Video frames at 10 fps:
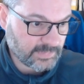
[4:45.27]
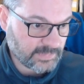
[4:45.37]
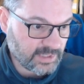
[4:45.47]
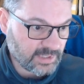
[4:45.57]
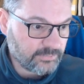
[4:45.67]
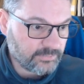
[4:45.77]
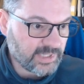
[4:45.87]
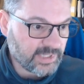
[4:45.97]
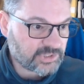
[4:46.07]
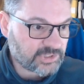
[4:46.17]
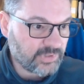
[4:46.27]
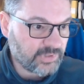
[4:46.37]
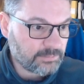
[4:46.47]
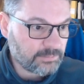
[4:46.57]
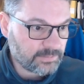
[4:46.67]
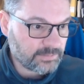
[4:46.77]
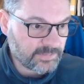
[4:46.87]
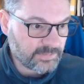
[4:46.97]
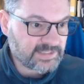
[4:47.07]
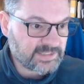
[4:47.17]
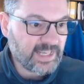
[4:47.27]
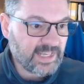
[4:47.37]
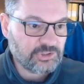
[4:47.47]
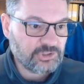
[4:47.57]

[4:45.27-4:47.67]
The next theme is nature.